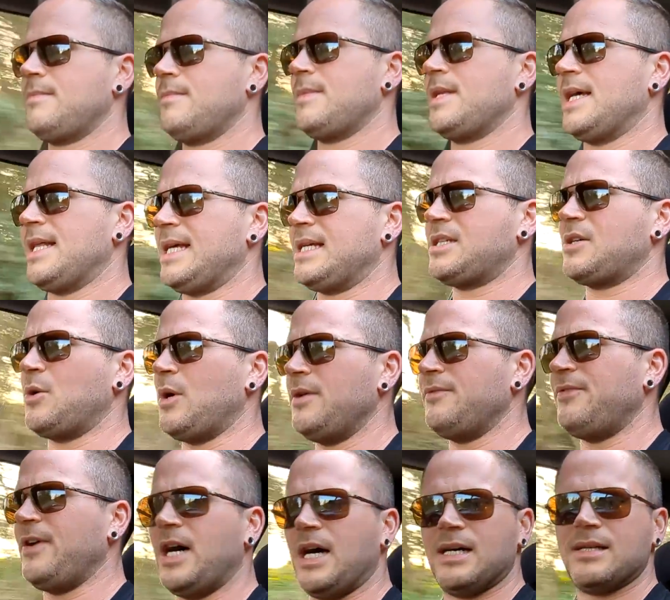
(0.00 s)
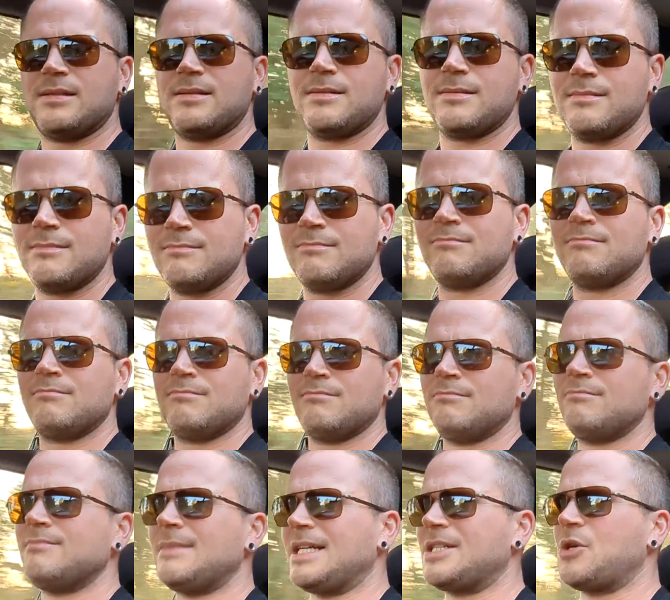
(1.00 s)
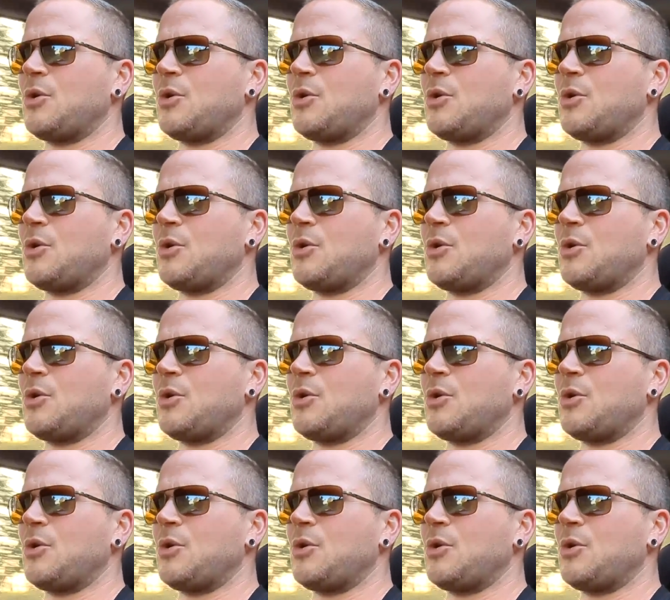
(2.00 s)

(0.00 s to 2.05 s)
Yeah, that's quite fast. That's